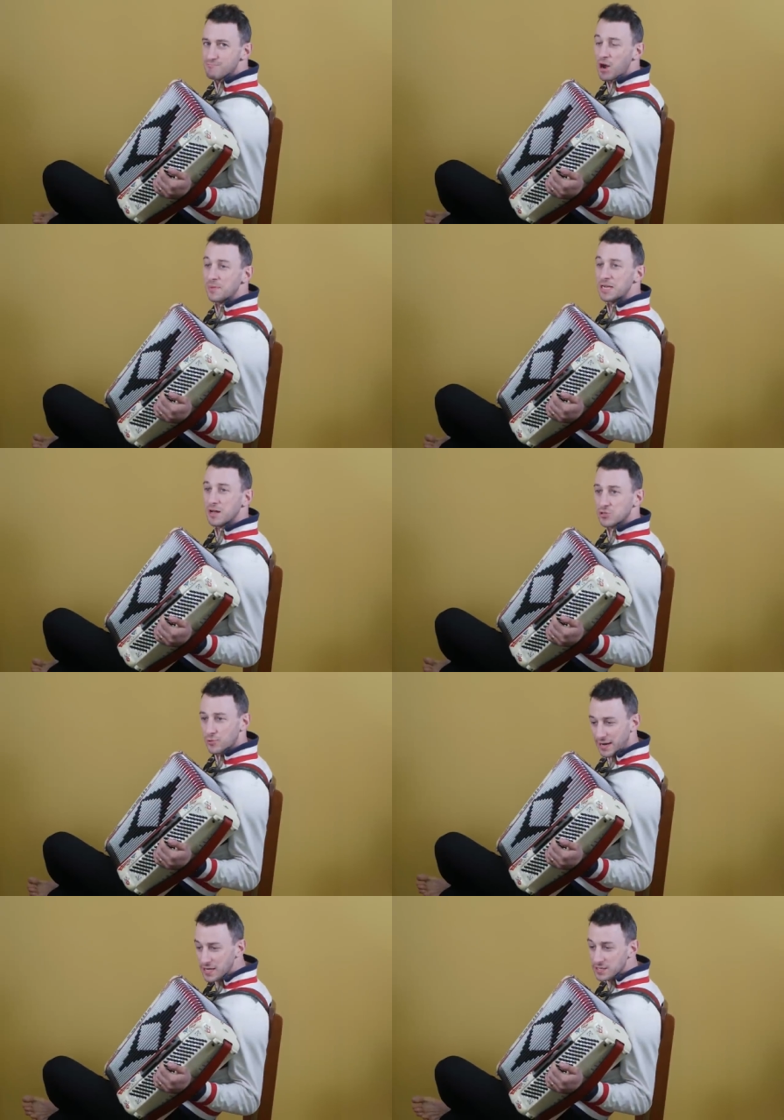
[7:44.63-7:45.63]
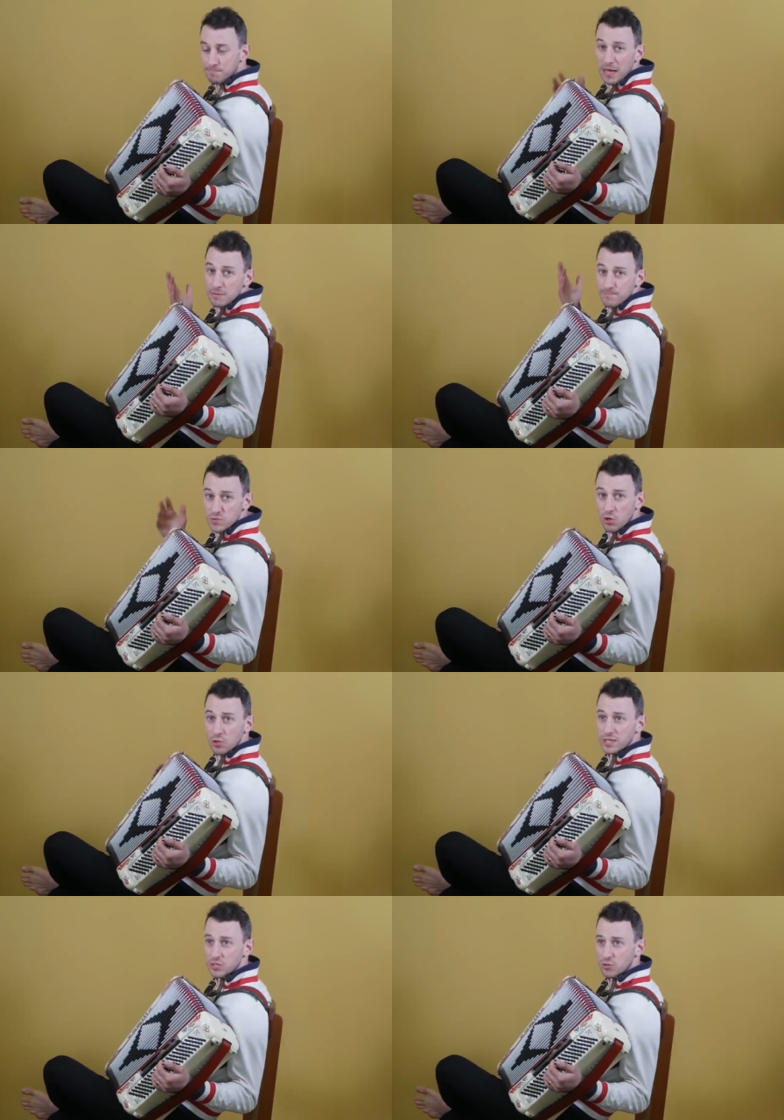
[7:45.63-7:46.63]
Probably not great, but
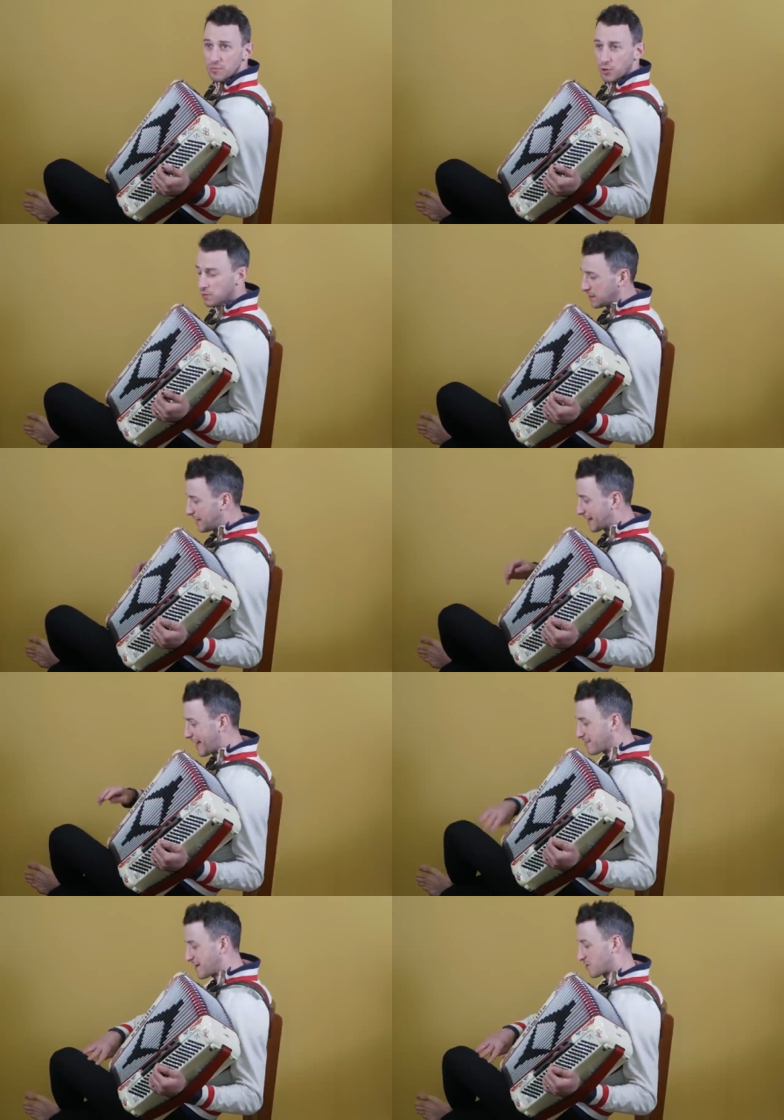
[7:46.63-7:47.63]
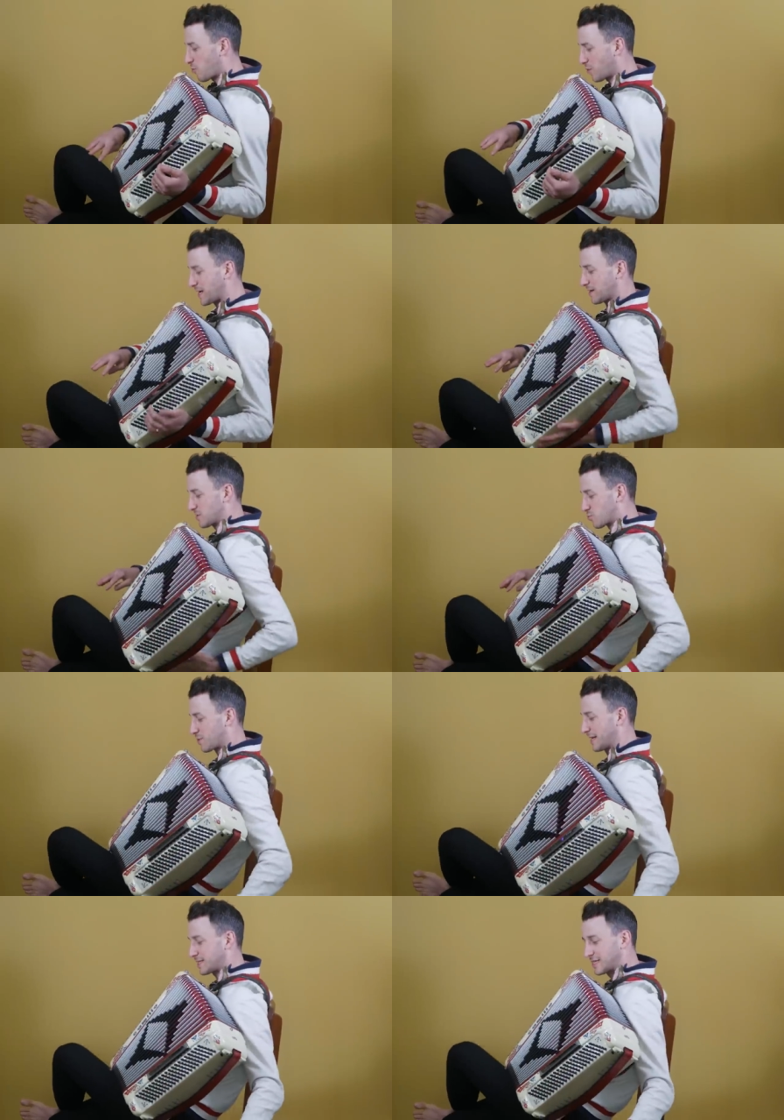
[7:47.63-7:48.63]
totally doable. Again, the accordion is
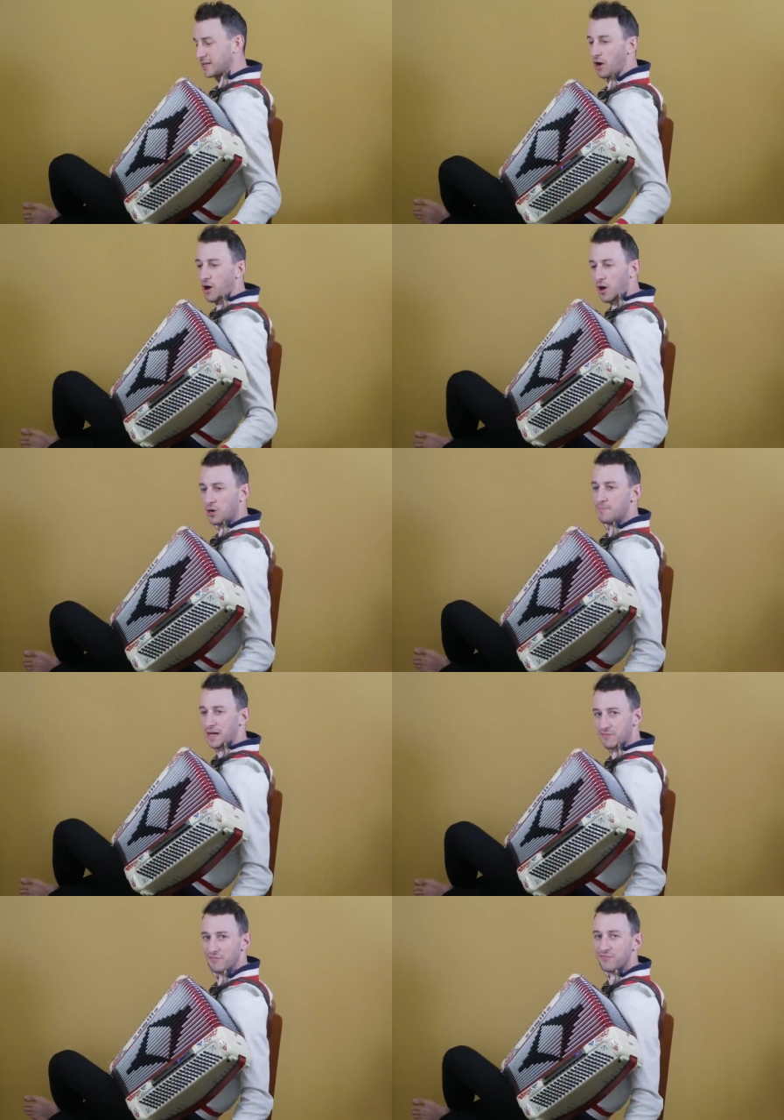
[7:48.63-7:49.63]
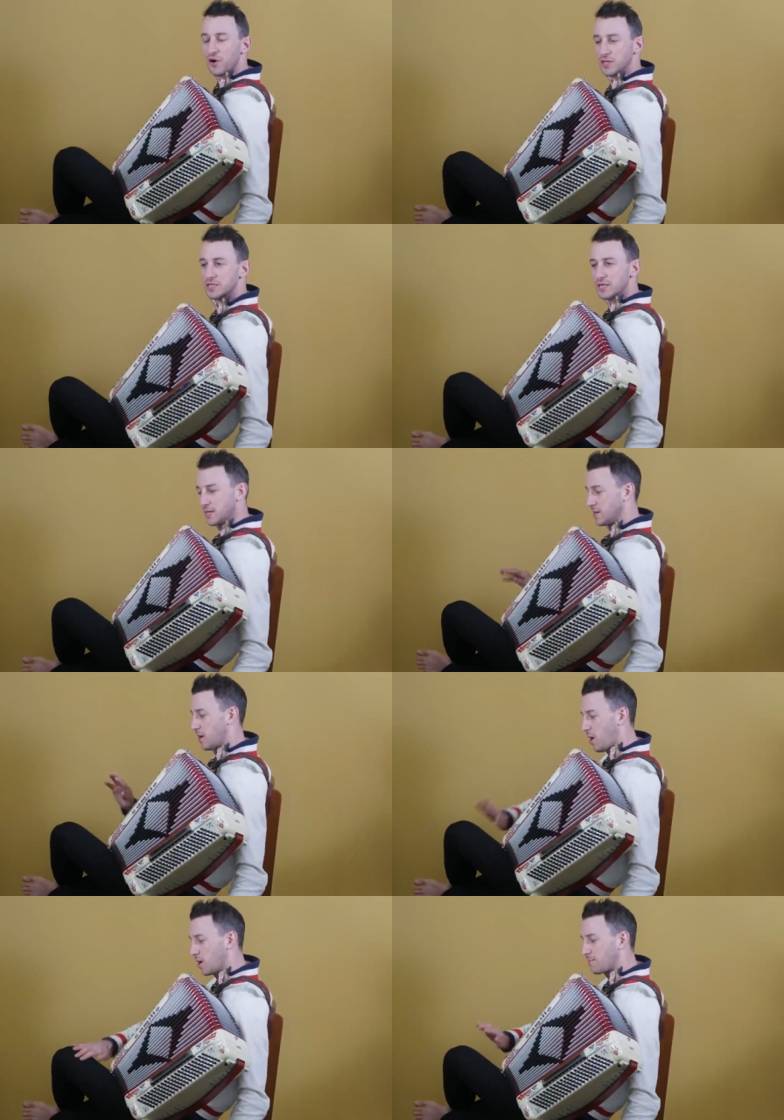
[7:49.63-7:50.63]
resting on my foot,
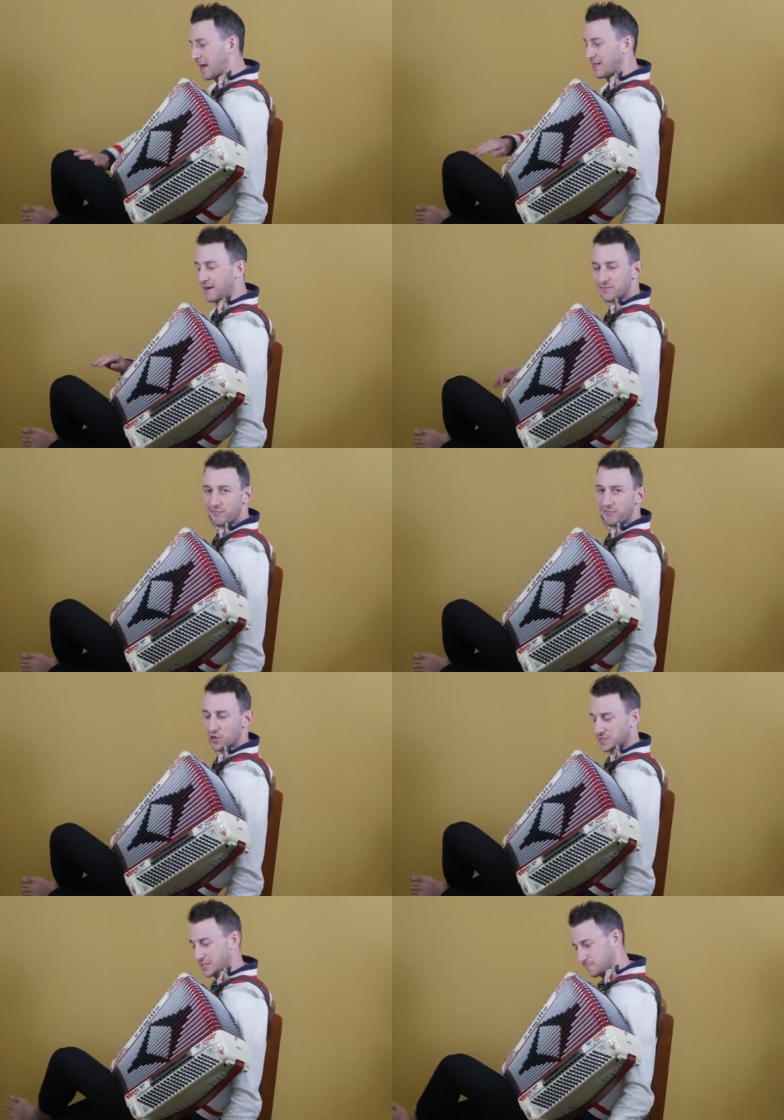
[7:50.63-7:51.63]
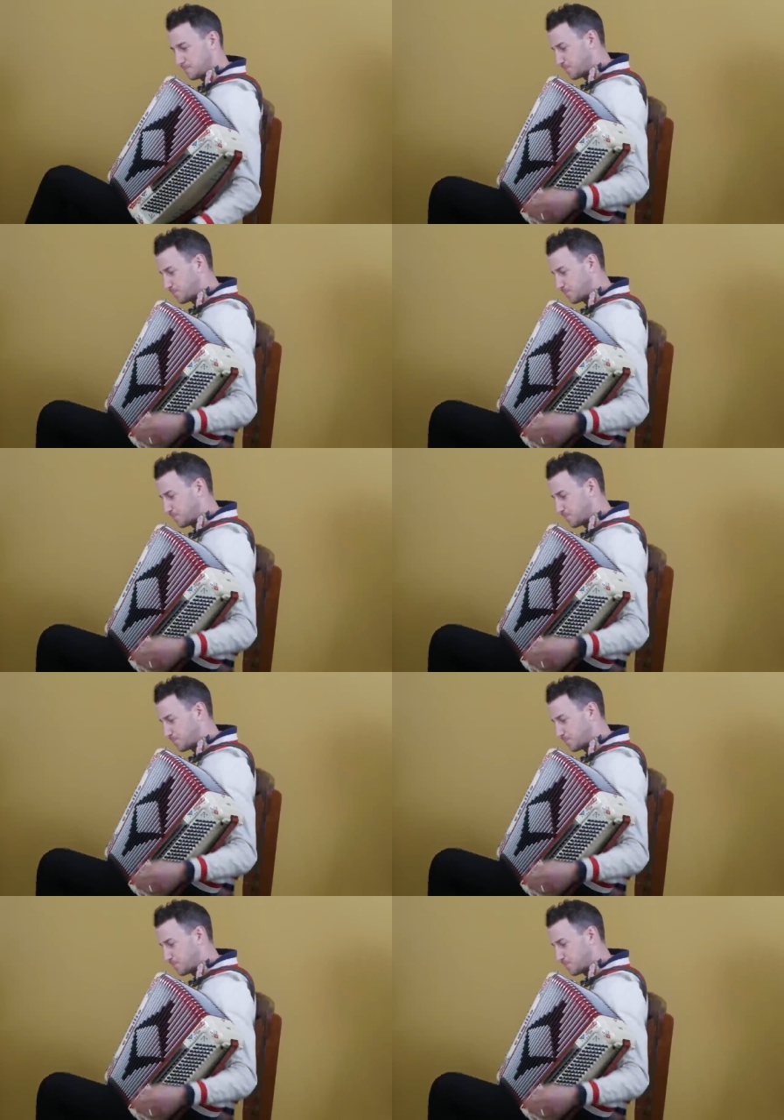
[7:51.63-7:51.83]
on my left foot.